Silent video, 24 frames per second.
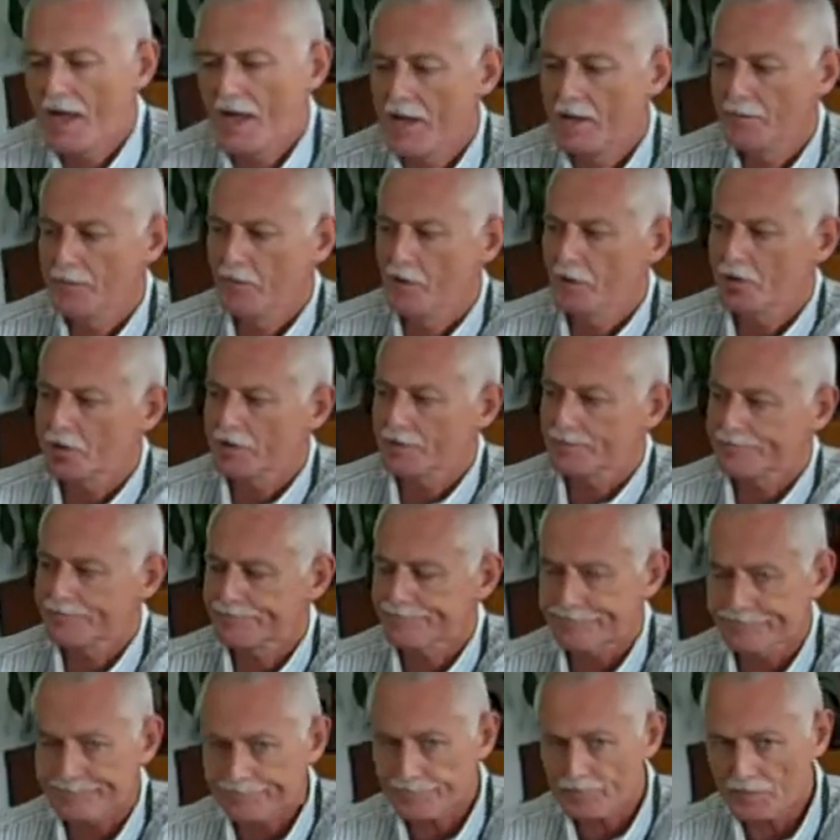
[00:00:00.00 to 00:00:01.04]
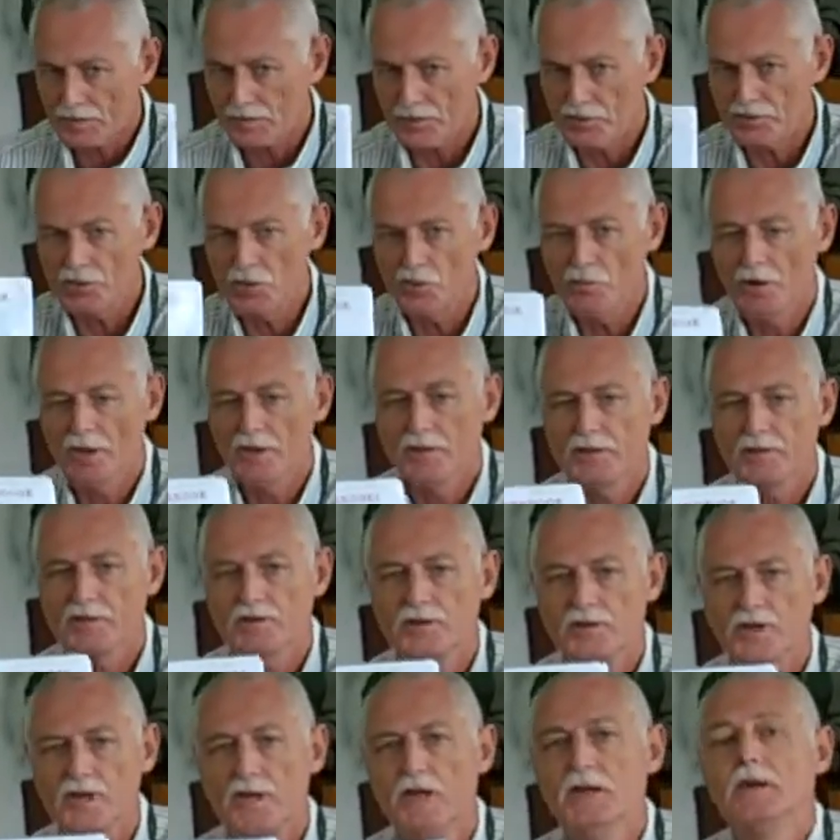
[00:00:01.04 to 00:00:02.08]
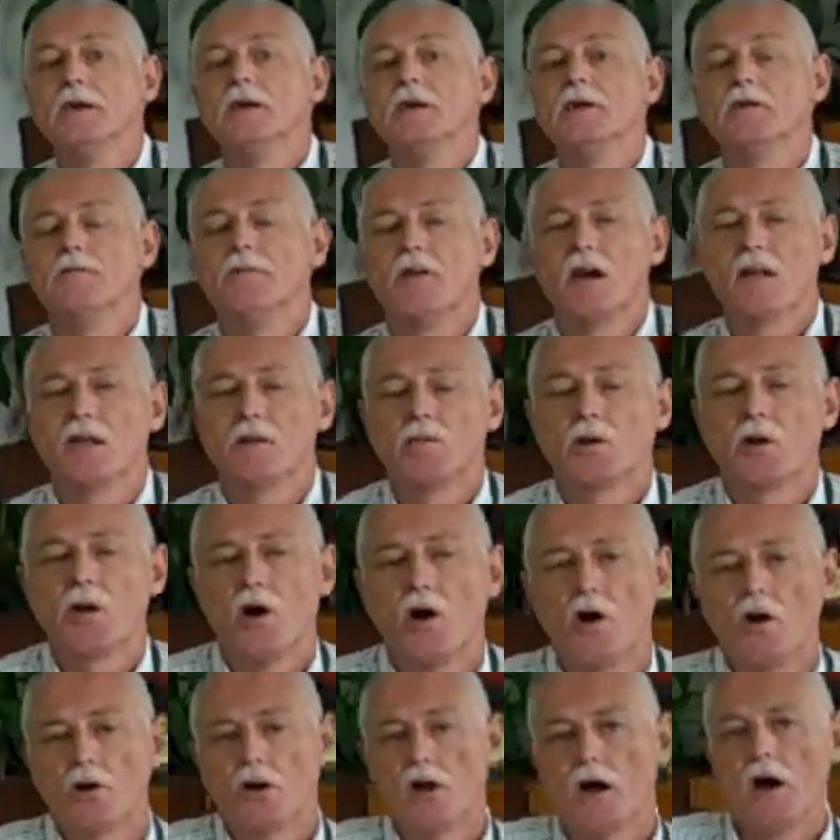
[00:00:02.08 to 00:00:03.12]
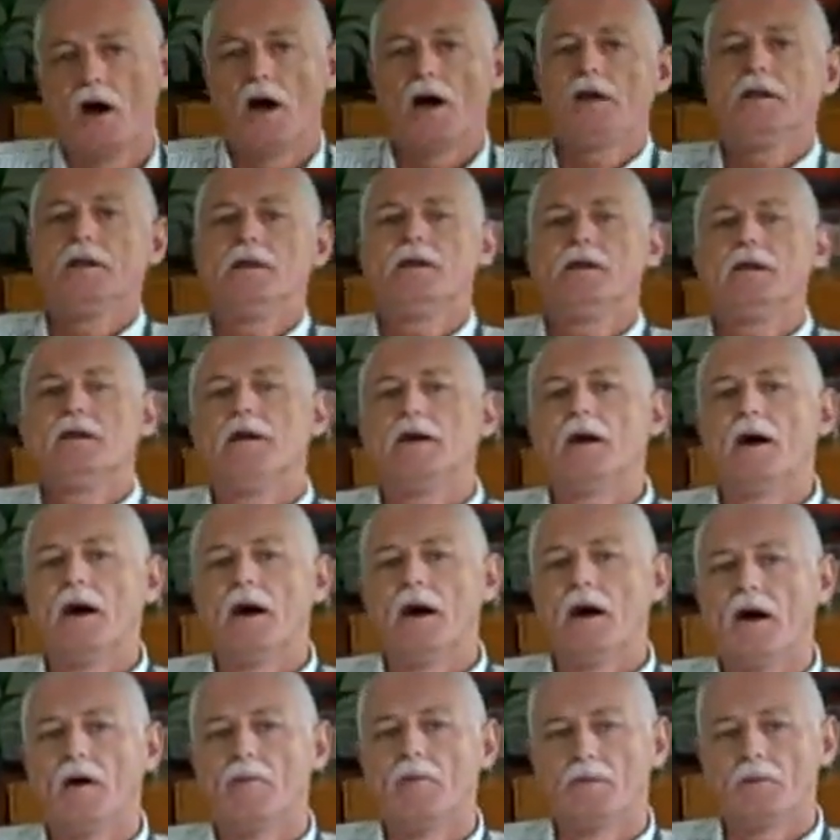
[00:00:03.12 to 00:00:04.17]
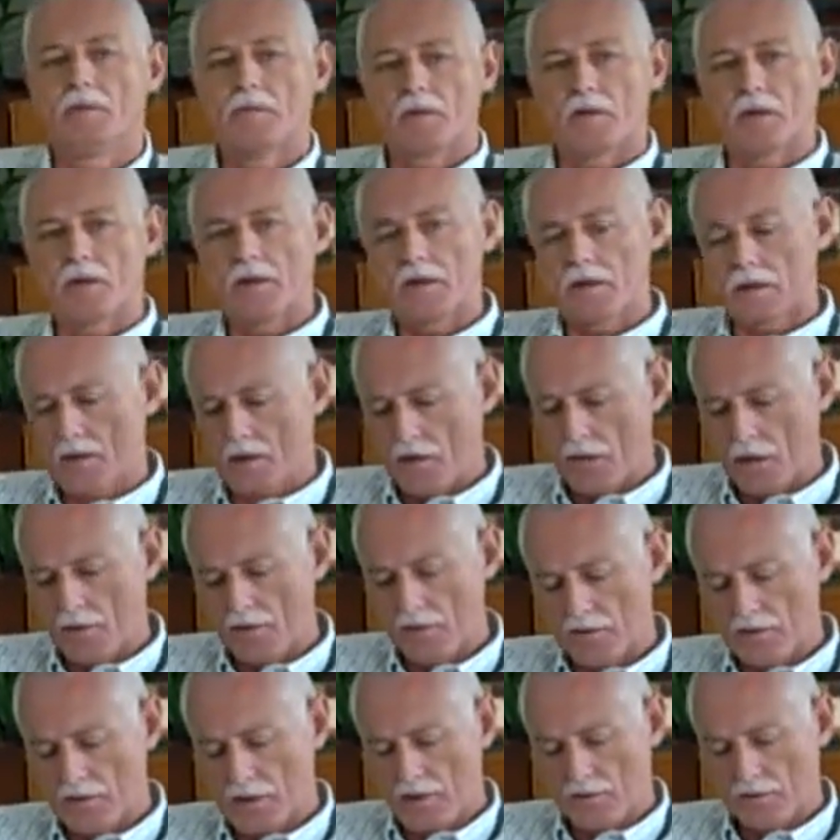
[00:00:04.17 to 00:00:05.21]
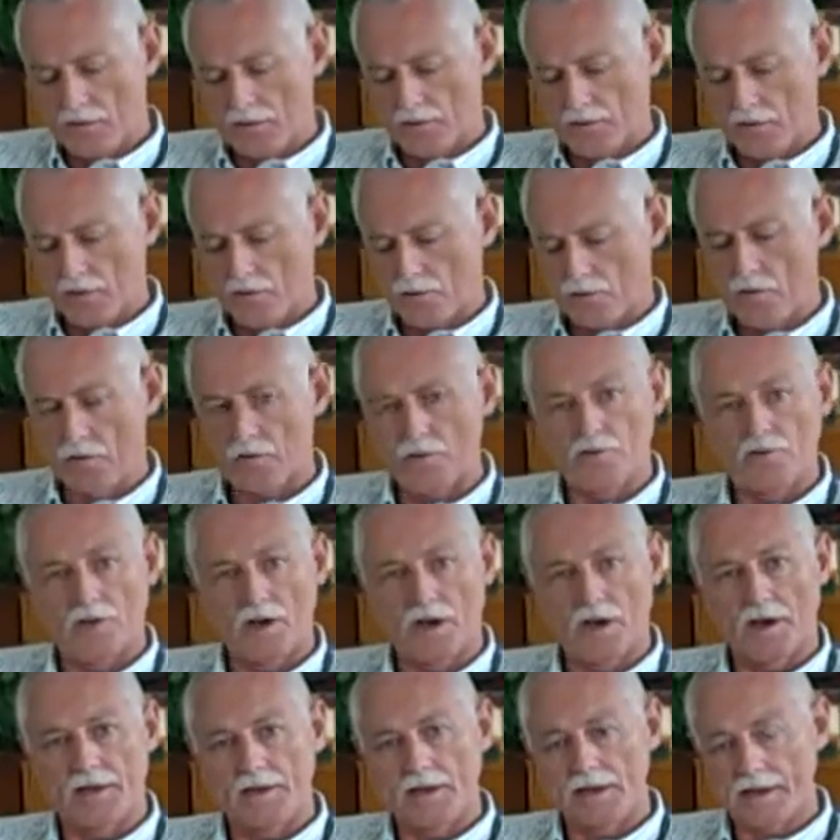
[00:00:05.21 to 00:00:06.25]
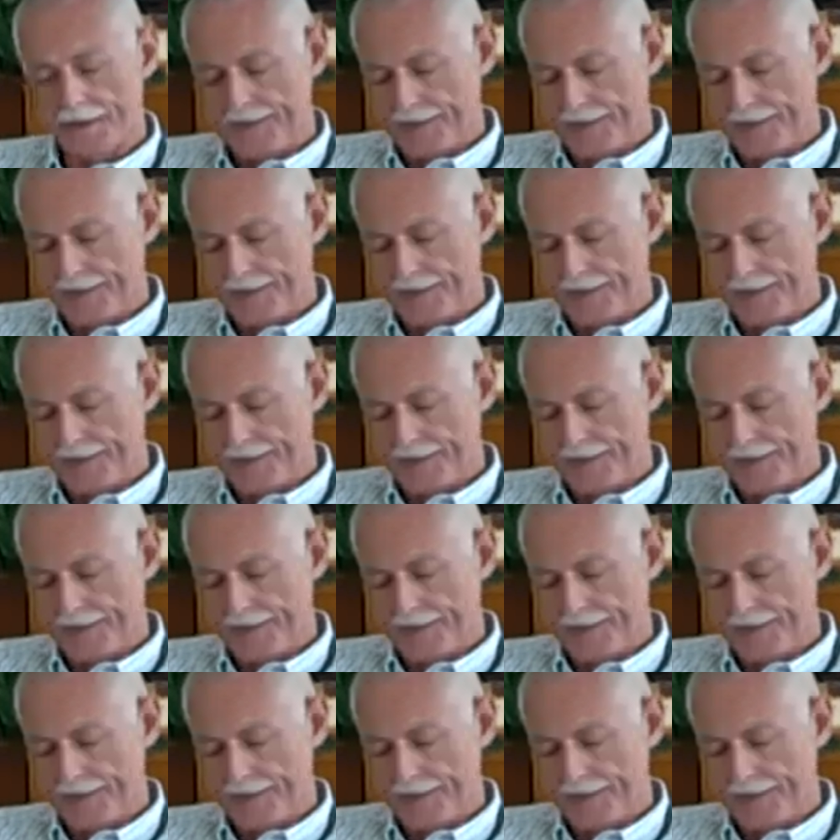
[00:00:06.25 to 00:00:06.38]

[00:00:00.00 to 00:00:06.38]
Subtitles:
handbook, the new one this year, available online on the .org site.